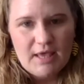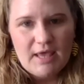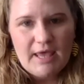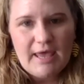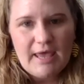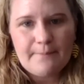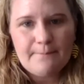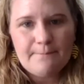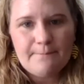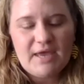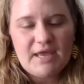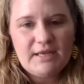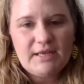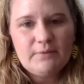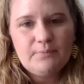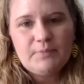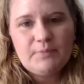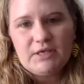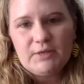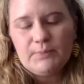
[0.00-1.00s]
and many
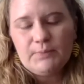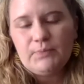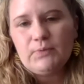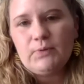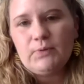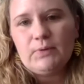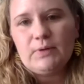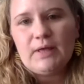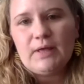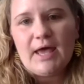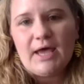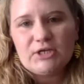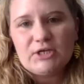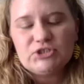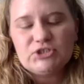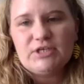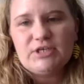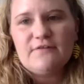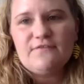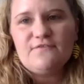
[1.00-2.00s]
people
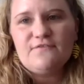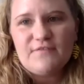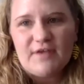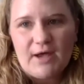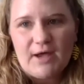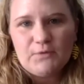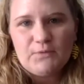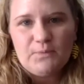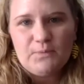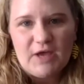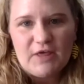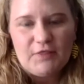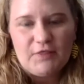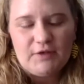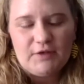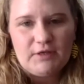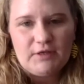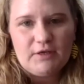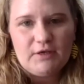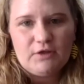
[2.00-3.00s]
actually have found
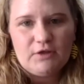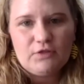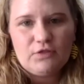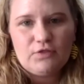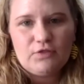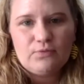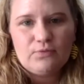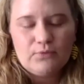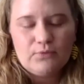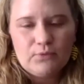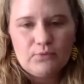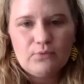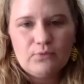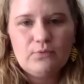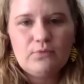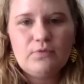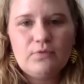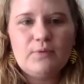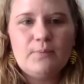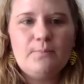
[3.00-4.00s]
Bethany through
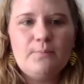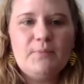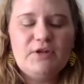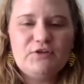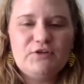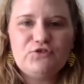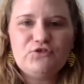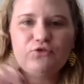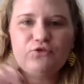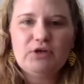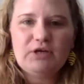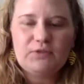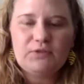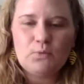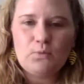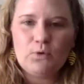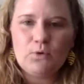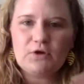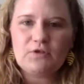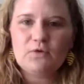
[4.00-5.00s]
the ministry and the
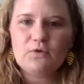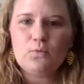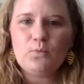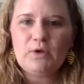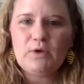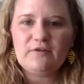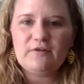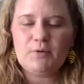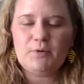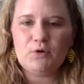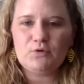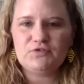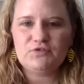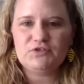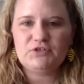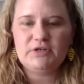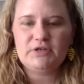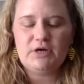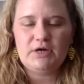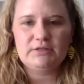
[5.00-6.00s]
work that we have
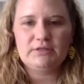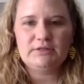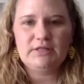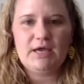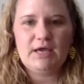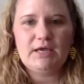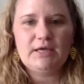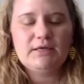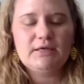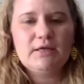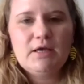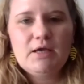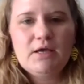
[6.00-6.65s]
posted online.